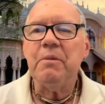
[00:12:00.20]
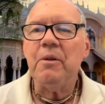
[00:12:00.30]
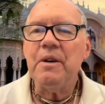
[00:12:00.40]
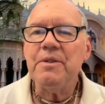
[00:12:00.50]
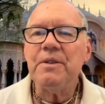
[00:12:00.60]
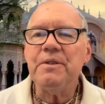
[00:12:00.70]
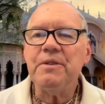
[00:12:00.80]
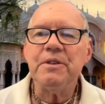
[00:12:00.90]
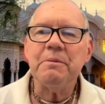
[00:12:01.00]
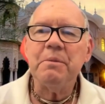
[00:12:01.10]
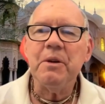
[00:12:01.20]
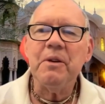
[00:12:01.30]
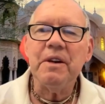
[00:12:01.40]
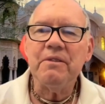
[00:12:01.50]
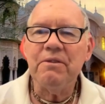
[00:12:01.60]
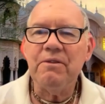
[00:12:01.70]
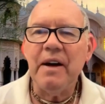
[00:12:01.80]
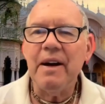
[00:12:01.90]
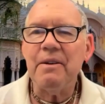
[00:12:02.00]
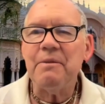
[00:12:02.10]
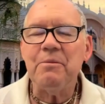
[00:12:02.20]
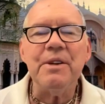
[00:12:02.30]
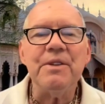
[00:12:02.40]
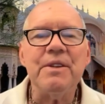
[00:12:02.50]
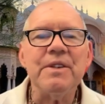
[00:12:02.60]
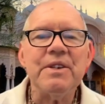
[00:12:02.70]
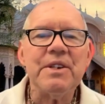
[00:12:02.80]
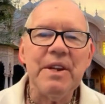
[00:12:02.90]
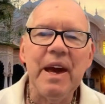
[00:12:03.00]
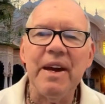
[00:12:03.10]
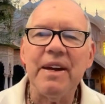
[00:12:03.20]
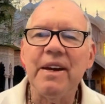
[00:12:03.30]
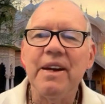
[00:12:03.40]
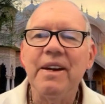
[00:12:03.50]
poison spewing, fire breathing snake